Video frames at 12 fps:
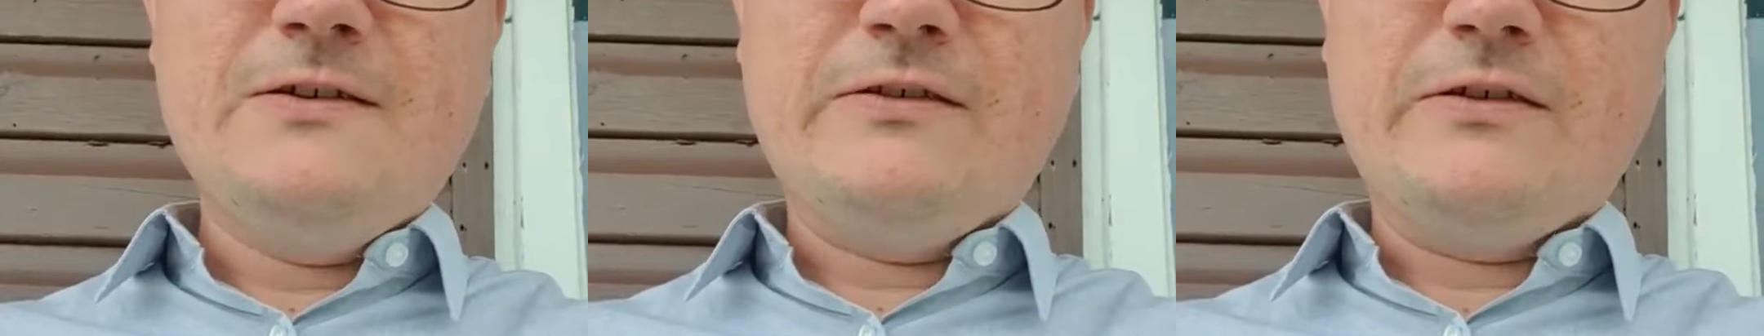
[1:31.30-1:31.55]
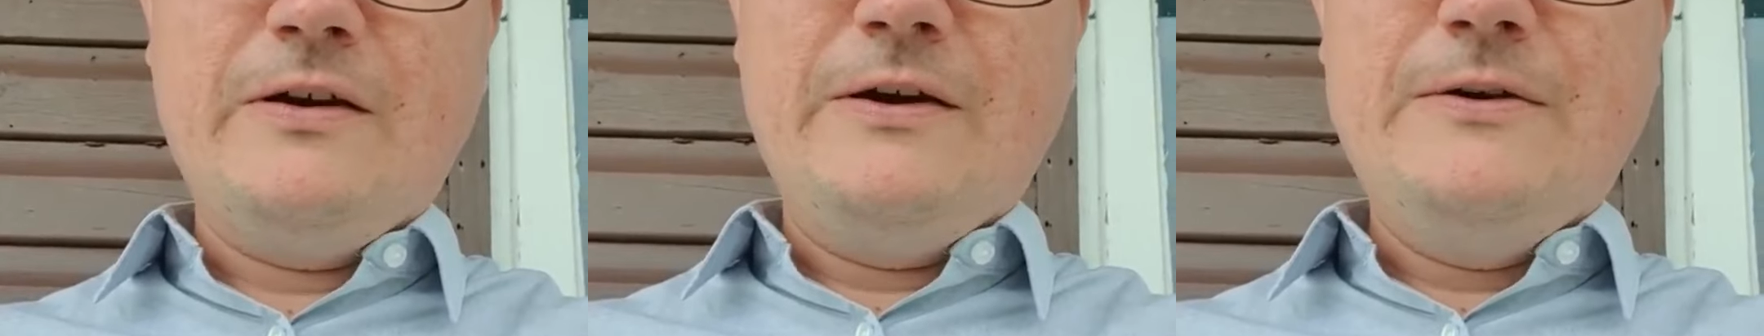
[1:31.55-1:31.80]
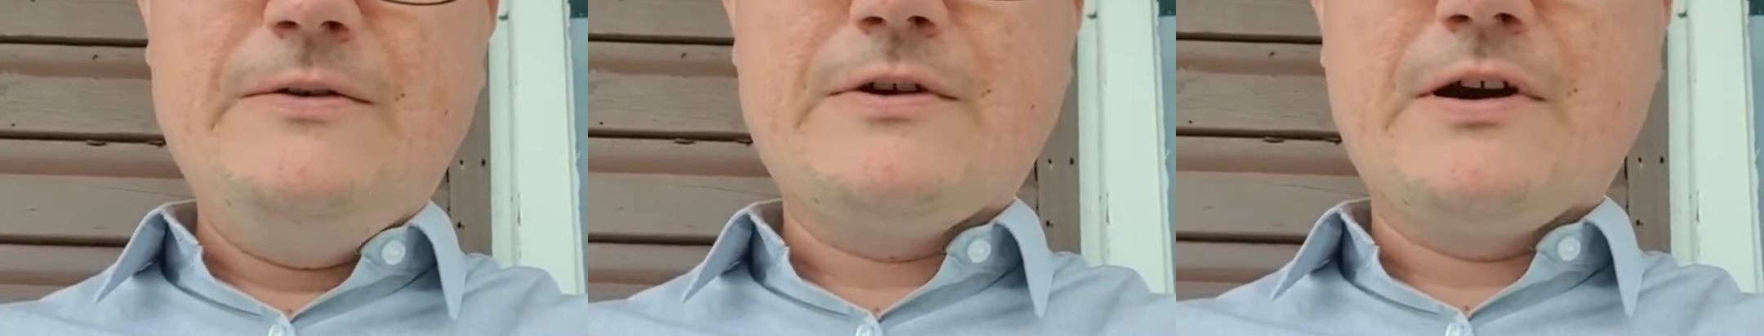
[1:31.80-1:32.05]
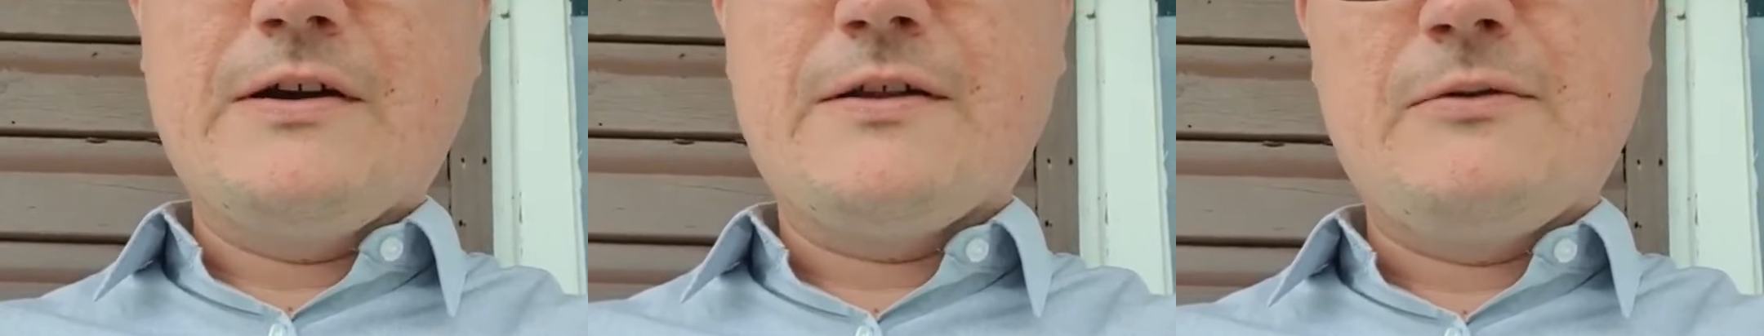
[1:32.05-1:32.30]
So you
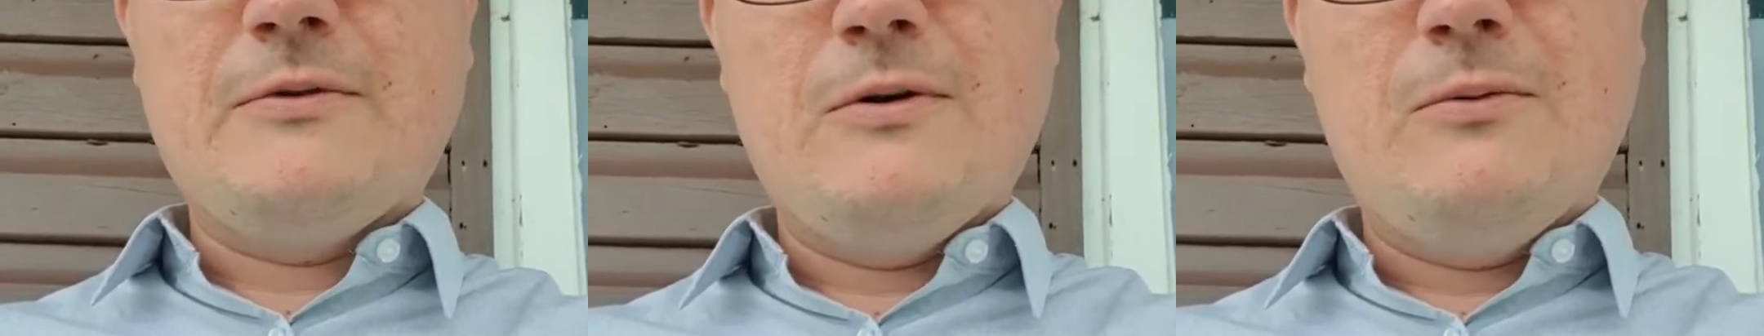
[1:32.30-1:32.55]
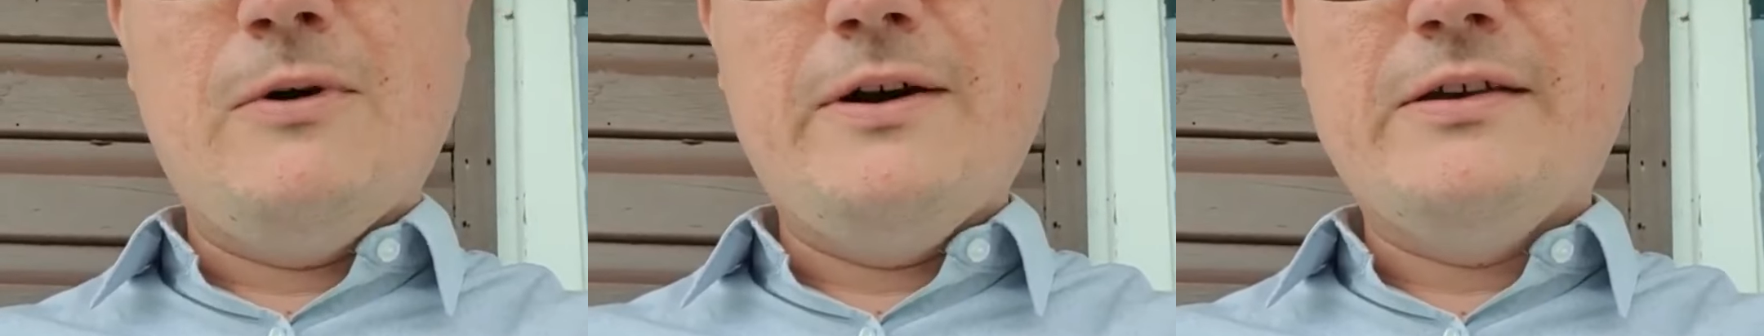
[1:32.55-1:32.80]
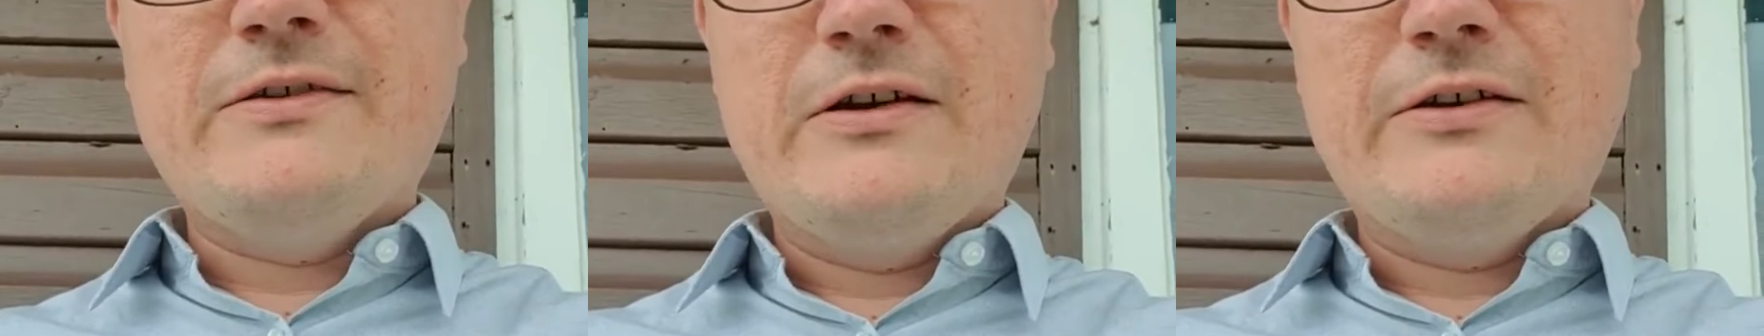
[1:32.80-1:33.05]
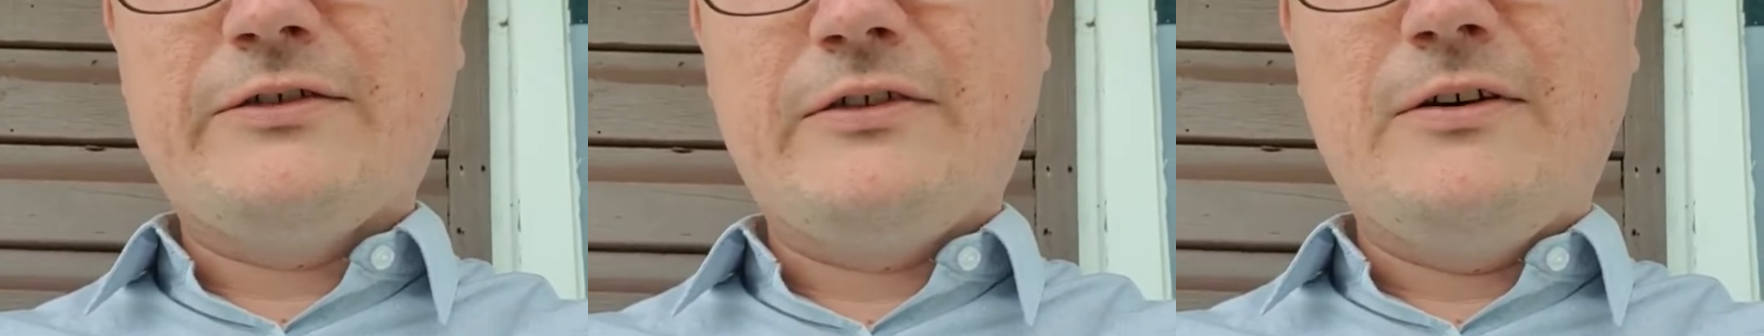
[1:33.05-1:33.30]
kind of think, well, what is
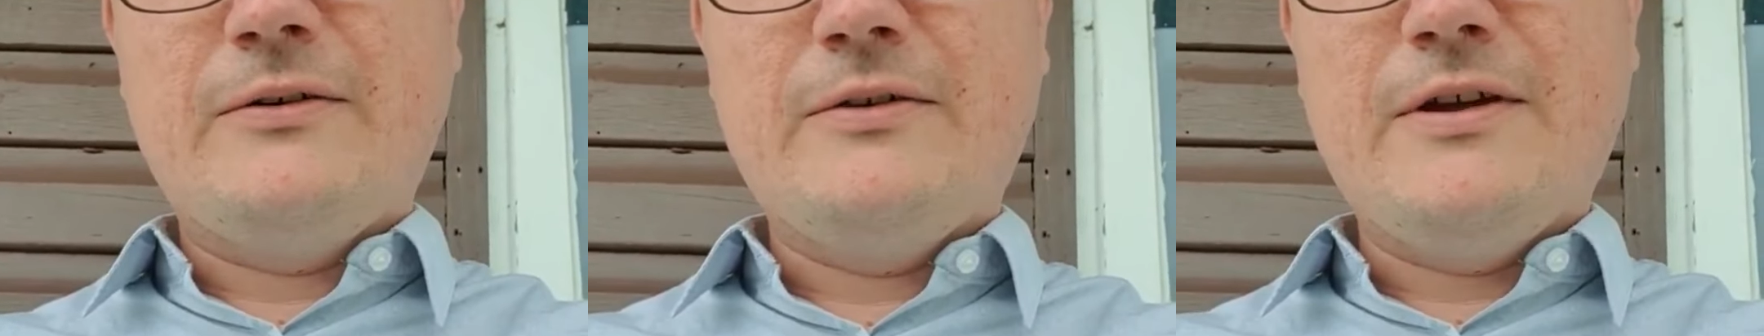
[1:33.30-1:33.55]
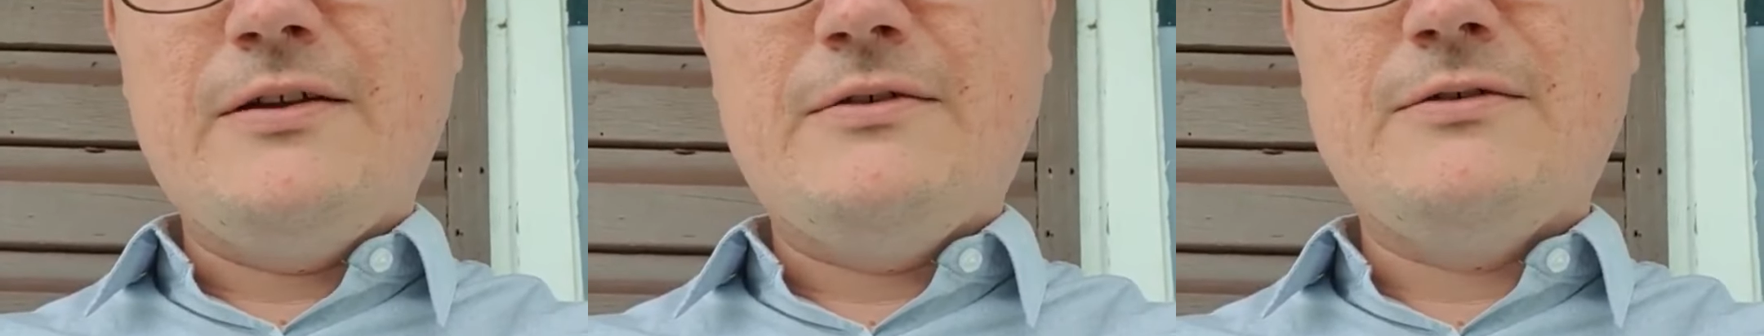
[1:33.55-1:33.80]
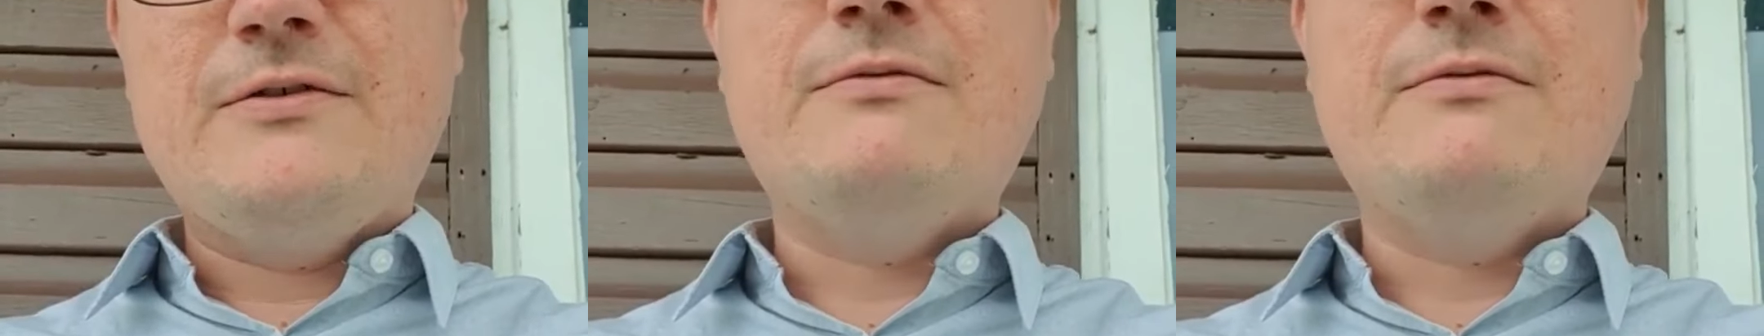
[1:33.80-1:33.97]
our style then?